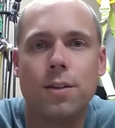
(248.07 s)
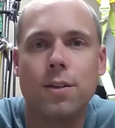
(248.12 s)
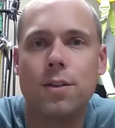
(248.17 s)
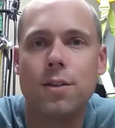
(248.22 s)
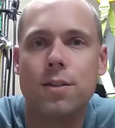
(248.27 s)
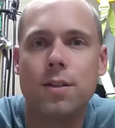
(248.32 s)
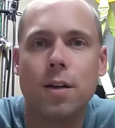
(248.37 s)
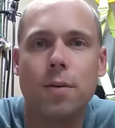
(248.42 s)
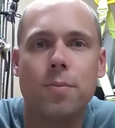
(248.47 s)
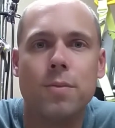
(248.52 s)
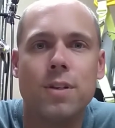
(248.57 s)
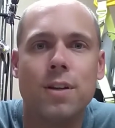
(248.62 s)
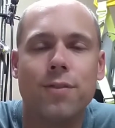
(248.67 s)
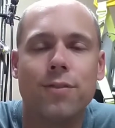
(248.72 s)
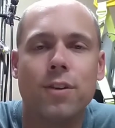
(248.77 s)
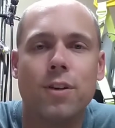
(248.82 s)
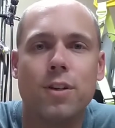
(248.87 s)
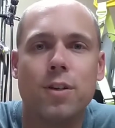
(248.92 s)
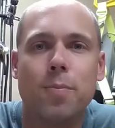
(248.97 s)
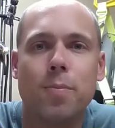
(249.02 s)
some
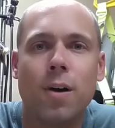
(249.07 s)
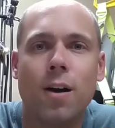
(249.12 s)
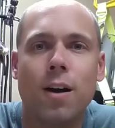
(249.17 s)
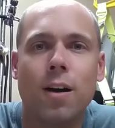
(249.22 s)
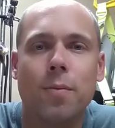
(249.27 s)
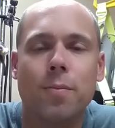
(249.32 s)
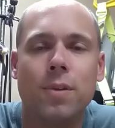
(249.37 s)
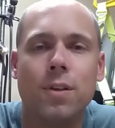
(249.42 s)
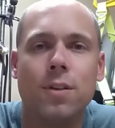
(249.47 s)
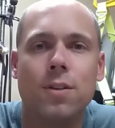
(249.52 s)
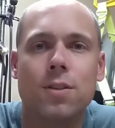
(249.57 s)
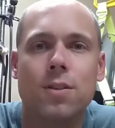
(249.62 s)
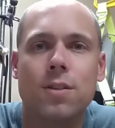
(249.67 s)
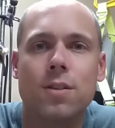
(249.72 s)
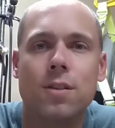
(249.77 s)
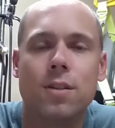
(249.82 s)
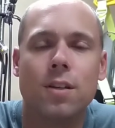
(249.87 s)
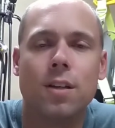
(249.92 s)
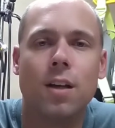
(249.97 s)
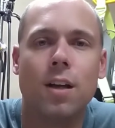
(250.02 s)
different
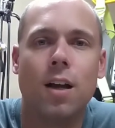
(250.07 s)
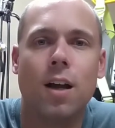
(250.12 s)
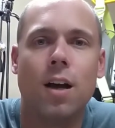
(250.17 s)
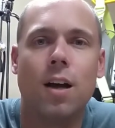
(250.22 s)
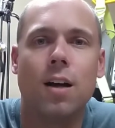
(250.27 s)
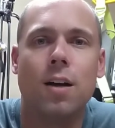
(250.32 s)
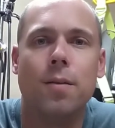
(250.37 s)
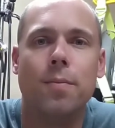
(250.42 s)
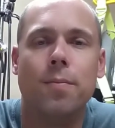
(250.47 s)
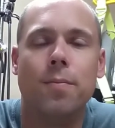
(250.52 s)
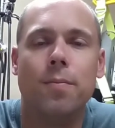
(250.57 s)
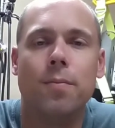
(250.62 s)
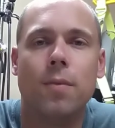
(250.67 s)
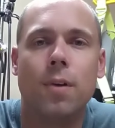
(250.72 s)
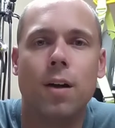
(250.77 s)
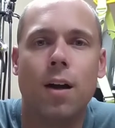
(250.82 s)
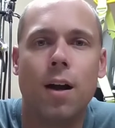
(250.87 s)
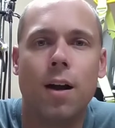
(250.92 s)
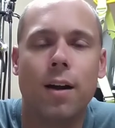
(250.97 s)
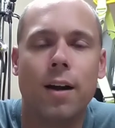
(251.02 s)
departments um,
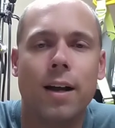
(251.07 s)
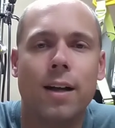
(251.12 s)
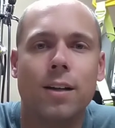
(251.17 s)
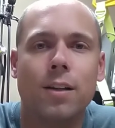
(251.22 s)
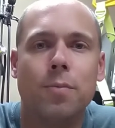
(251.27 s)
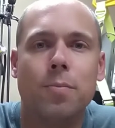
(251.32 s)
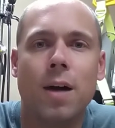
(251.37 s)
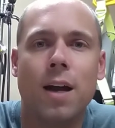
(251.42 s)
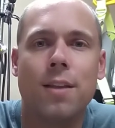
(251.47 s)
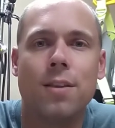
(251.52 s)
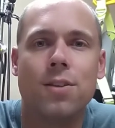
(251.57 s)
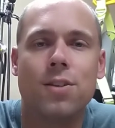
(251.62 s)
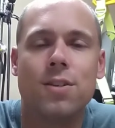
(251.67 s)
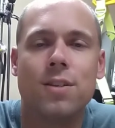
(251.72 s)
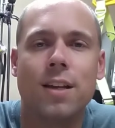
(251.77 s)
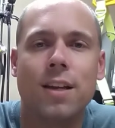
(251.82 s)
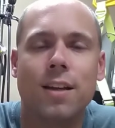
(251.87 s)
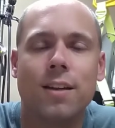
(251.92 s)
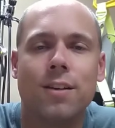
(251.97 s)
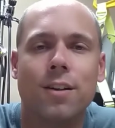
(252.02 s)
are held by the
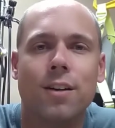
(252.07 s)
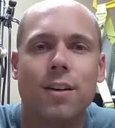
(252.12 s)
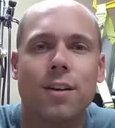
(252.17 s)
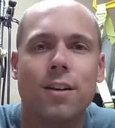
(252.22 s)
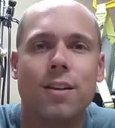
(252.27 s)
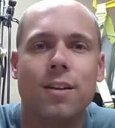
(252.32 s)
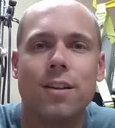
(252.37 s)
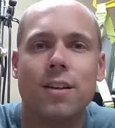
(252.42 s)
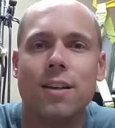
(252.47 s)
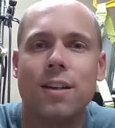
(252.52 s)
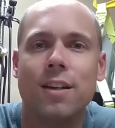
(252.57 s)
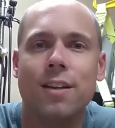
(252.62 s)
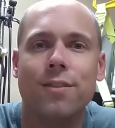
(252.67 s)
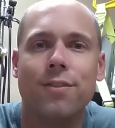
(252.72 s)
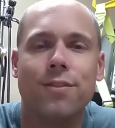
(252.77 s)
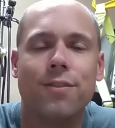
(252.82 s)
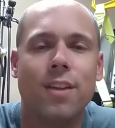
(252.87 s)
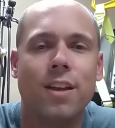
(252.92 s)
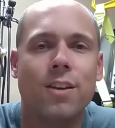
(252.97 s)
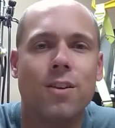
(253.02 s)
standard
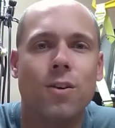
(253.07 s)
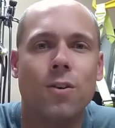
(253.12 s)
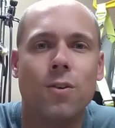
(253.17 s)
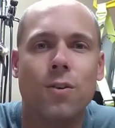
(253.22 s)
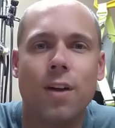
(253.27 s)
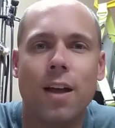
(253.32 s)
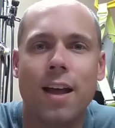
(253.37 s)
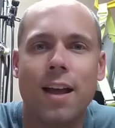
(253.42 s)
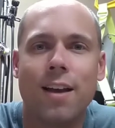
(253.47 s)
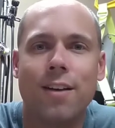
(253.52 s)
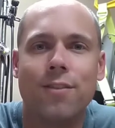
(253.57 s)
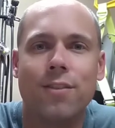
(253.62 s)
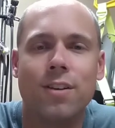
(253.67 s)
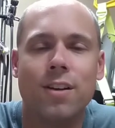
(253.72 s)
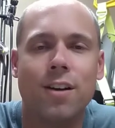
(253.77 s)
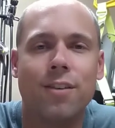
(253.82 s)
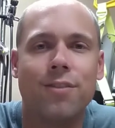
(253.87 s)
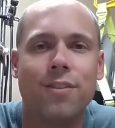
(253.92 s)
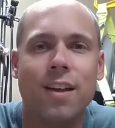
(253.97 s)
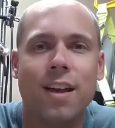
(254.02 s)
if they don't have
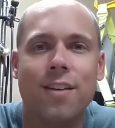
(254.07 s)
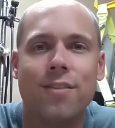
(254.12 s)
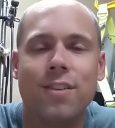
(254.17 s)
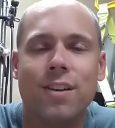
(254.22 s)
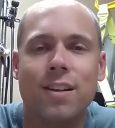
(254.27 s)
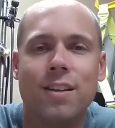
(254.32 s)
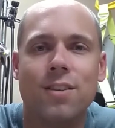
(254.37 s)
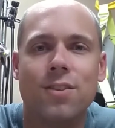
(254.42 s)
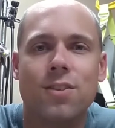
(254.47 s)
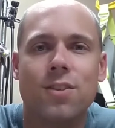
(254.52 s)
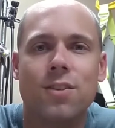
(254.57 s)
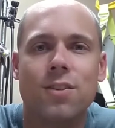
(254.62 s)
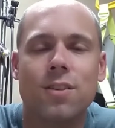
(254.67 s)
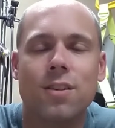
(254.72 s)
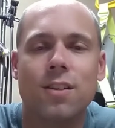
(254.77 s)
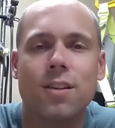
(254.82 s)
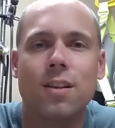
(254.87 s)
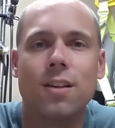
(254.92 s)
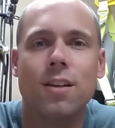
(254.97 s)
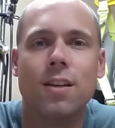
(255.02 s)
enough evidence
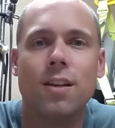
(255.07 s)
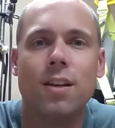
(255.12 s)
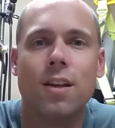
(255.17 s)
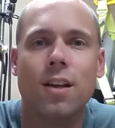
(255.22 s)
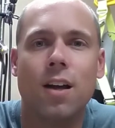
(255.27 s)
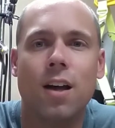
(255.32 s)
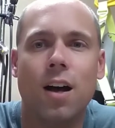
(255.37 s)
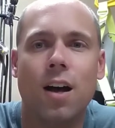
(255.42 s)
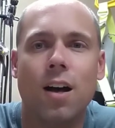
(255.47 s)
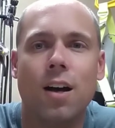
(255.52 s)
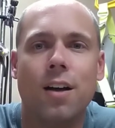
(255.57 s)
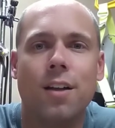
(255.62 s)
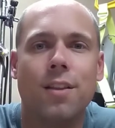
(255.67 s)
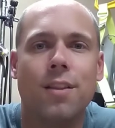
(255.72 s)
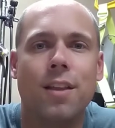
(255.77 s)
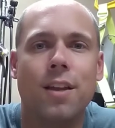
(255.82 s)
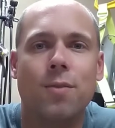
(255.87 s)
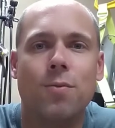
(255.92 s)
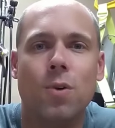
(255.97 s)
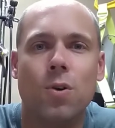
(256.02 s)
uh,
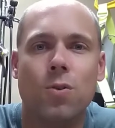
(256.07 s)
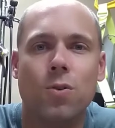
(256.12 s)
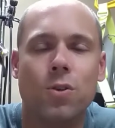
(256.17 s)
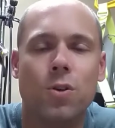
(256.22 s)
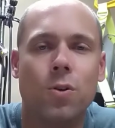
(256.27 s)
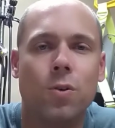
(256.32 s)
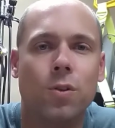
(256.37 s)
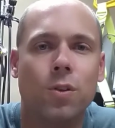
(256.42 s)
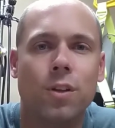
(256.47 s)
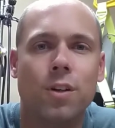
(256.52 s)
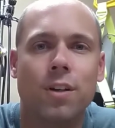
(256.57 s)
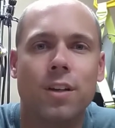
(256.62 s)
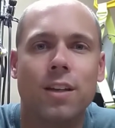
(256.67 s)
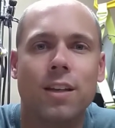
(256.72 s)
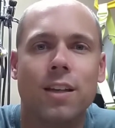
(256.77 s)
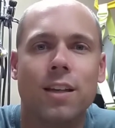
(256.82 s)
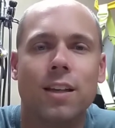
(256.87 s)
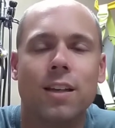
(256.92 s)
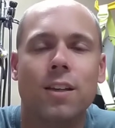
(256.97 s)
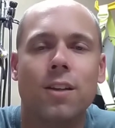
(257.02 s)
they won't go
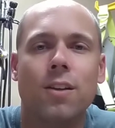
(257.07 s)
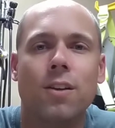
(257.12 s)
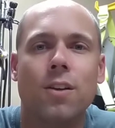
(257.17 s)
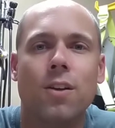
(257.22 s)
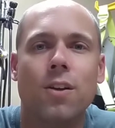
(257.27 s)
looking